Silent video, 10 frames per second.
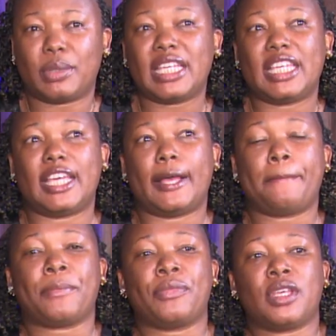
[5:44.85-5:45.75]
being here.
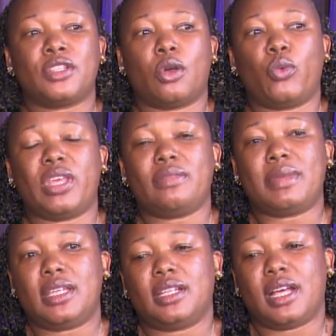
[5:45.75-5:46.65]
So with
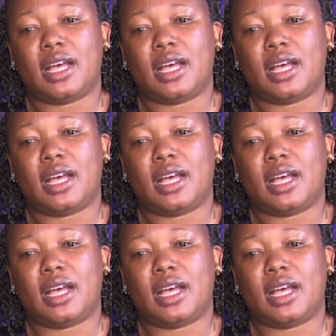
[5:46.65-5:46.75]
me,